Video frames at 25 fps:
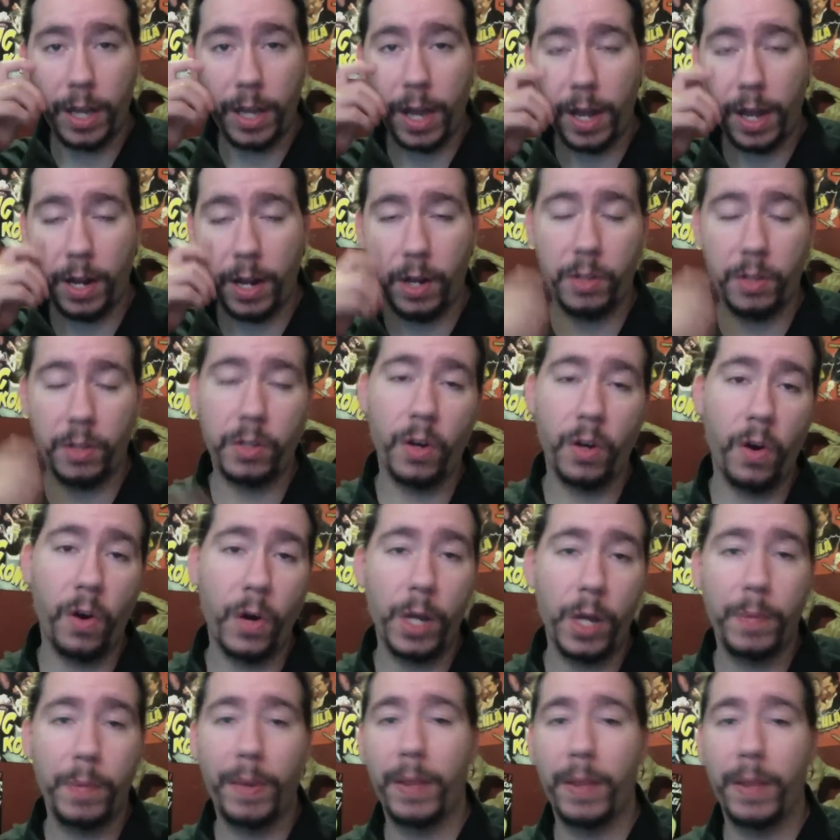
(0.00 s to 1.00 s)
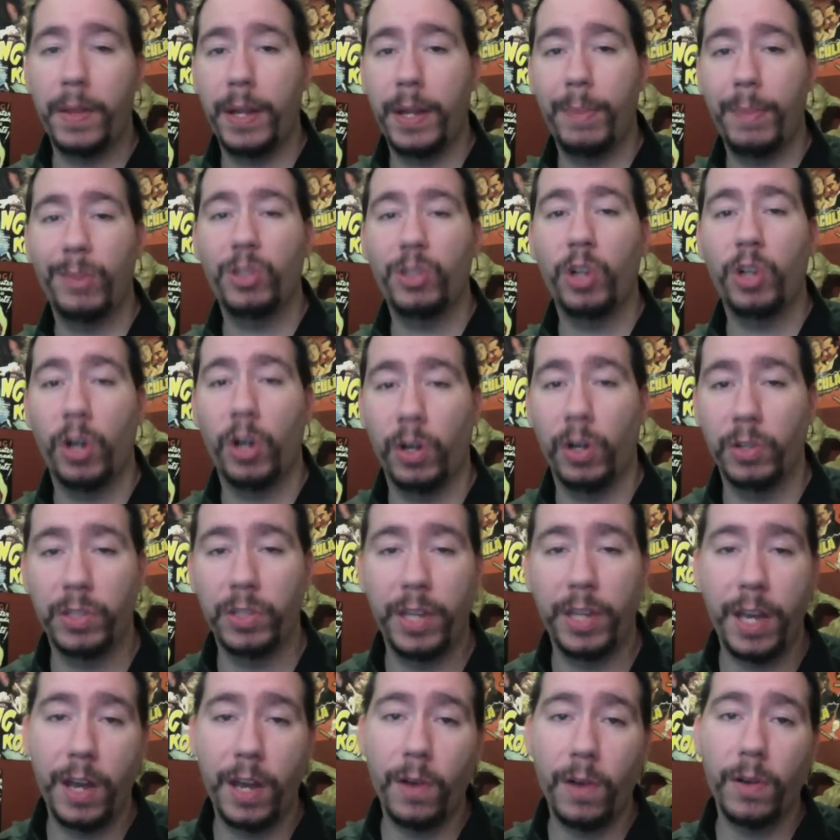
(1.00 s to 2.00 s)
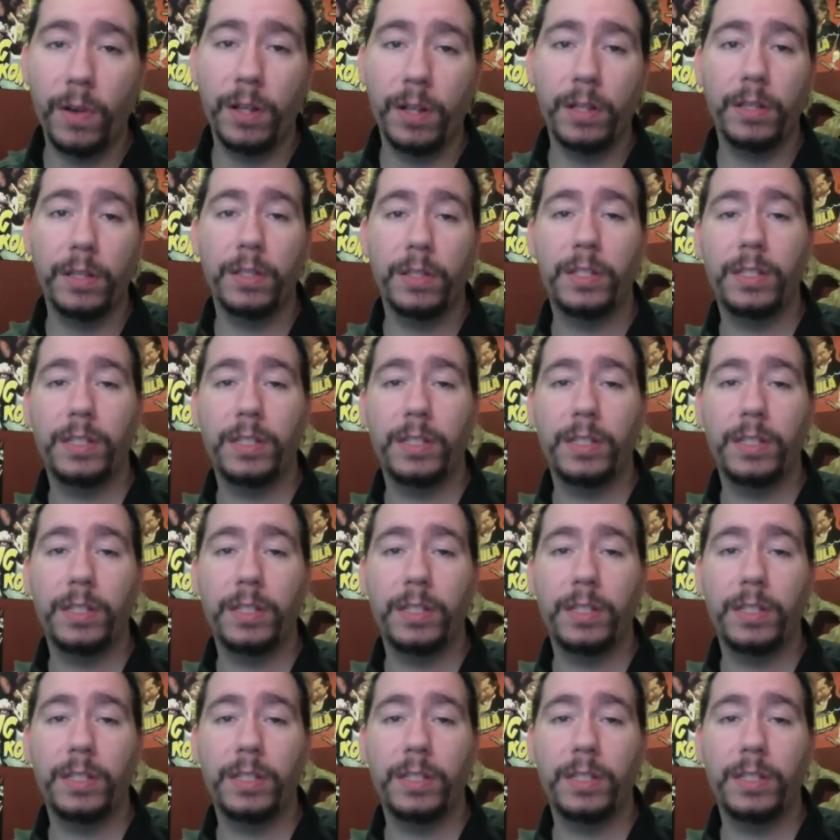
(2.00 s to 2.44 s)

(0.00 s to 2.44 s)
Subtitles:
had an attorney by the name of Charles Carreon